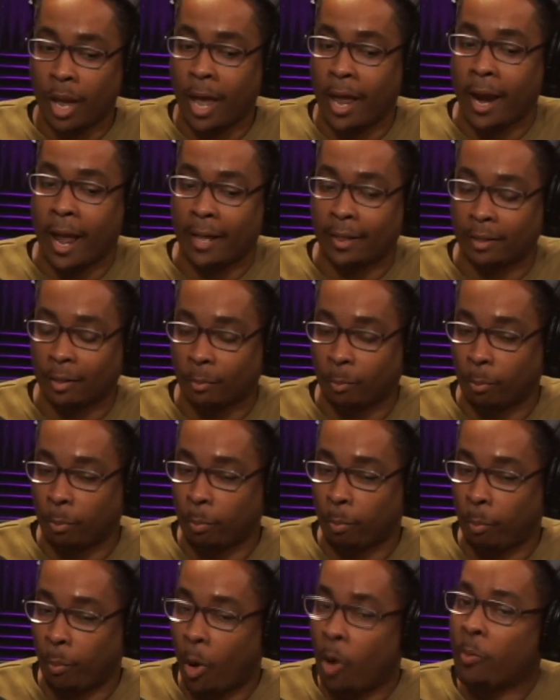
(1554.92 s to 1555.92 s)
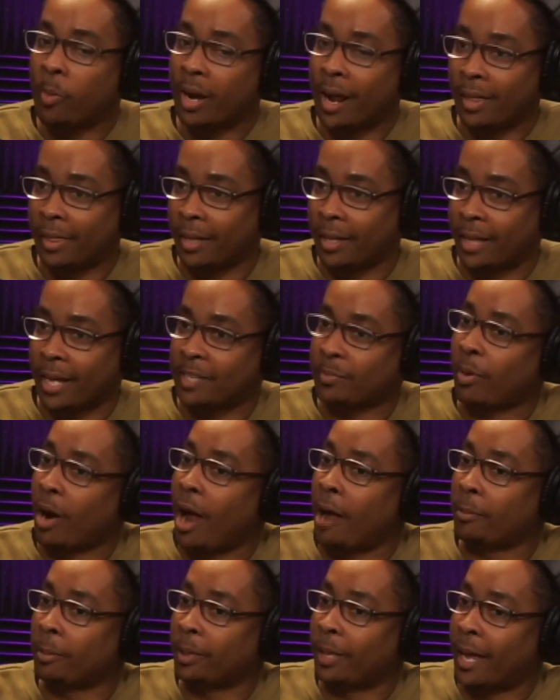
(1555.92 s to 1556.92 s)
And at the moment, I think that's
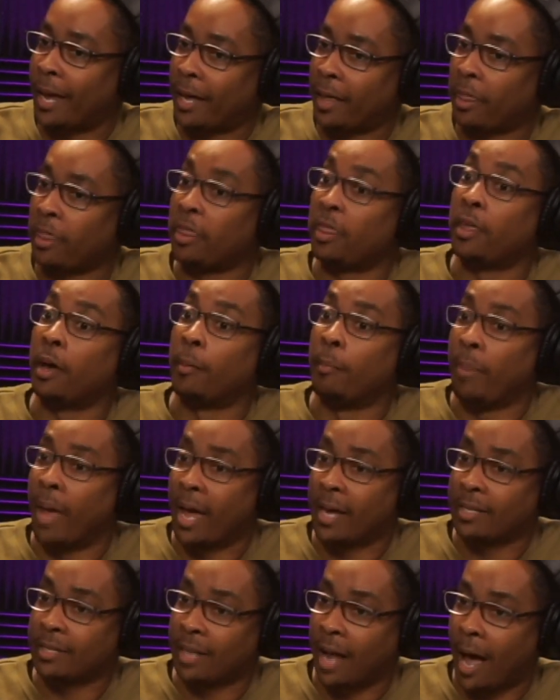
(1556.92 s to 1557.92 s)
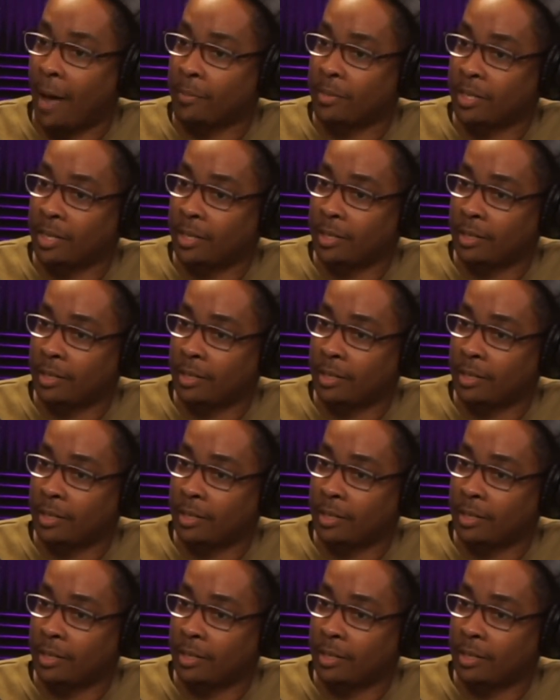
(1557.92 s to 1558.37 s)
probably like the best option.